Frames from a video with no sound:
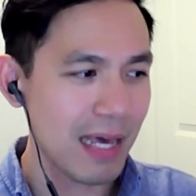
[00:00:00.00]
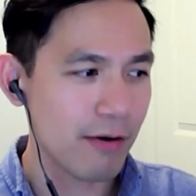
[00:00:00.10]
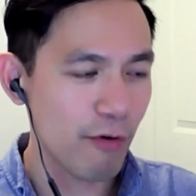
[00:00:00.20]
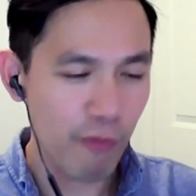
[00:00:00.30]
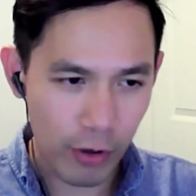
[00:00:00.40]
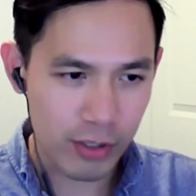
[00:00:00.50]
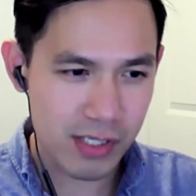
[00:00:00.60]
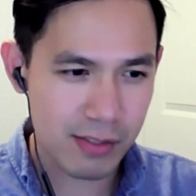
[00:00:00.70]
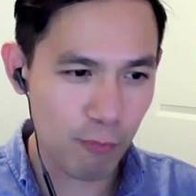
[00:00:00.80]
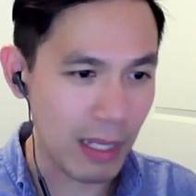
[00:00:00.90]
of
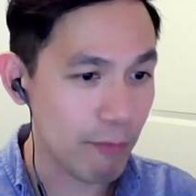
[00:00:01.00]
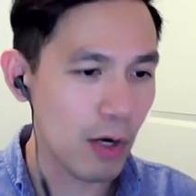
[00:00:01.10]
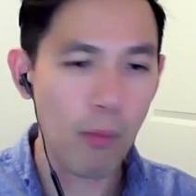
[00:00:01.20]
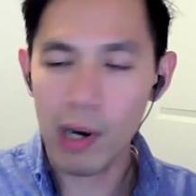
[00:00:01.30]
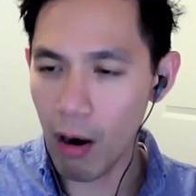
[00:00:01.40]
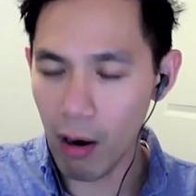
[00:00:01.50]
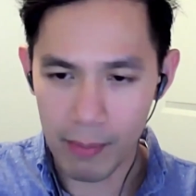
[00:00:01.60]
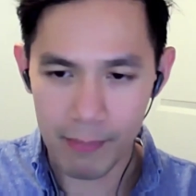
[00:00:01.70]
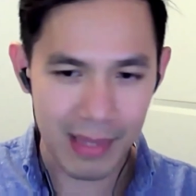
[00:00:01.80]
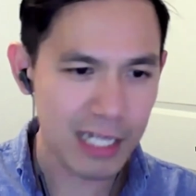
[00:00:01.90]
course, we don't want to
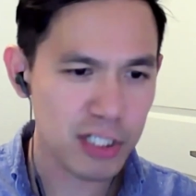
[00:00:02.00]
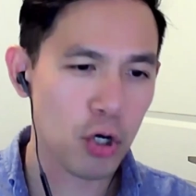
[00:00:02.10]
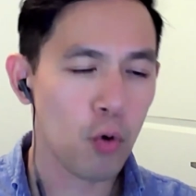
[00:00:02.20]
harm nature.